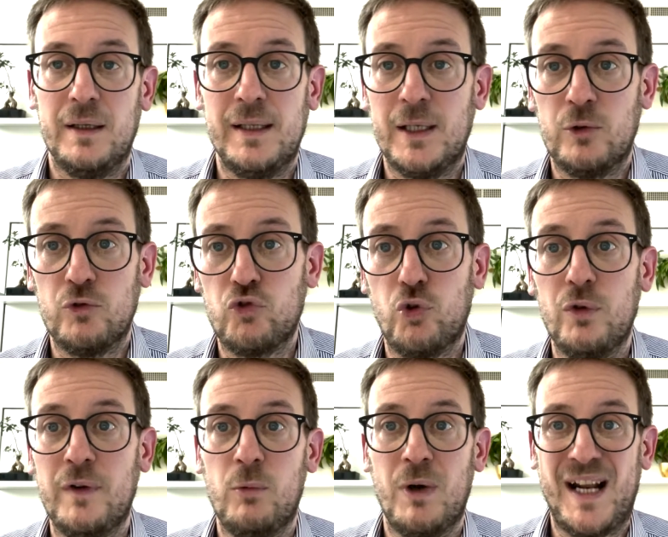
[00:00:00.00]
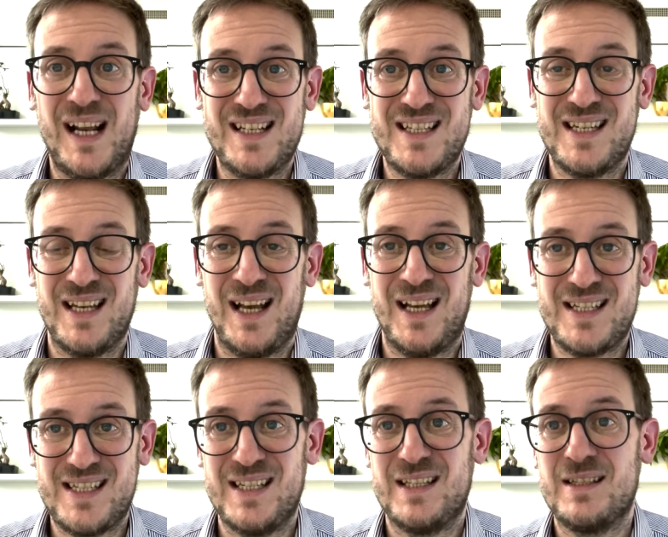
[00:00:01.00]
the control of our
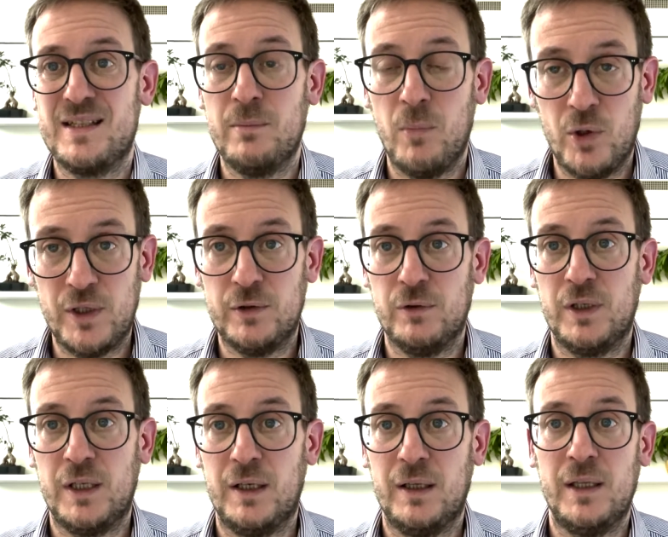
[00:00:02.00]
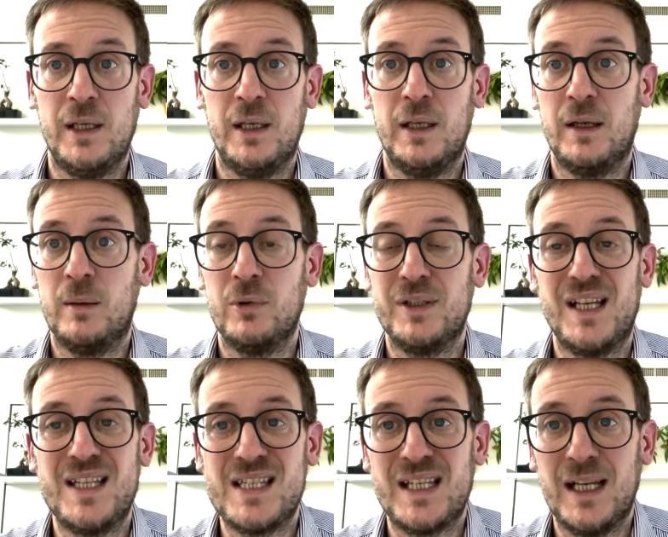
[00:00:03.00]
assets, the monitoring, the
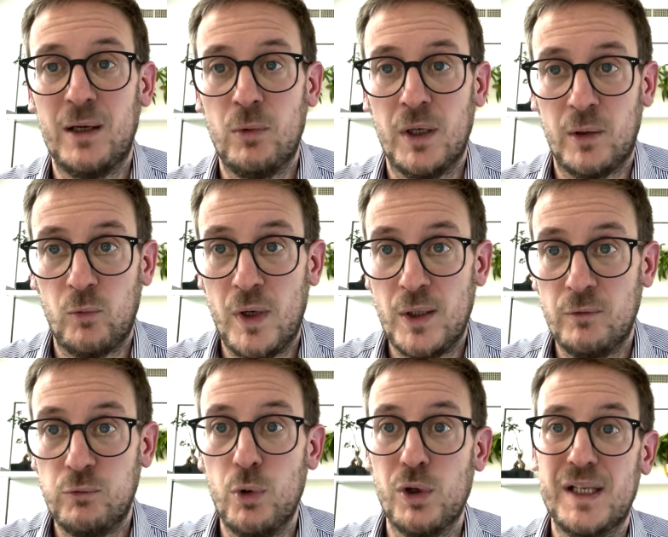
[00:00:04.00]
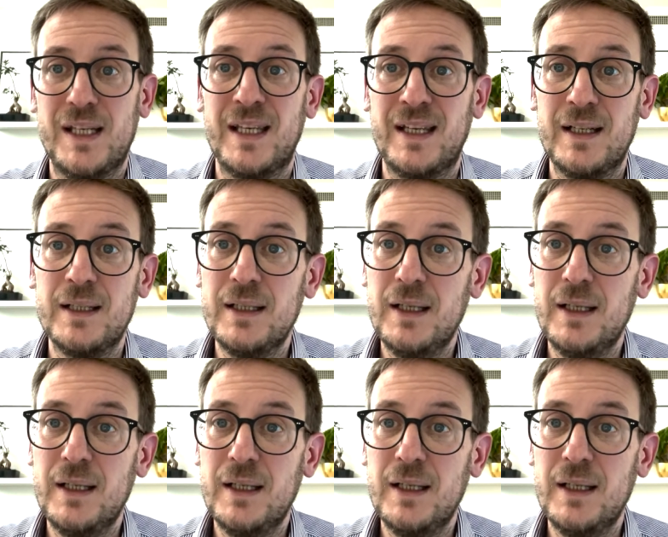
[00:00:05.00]
remotizing our way of working,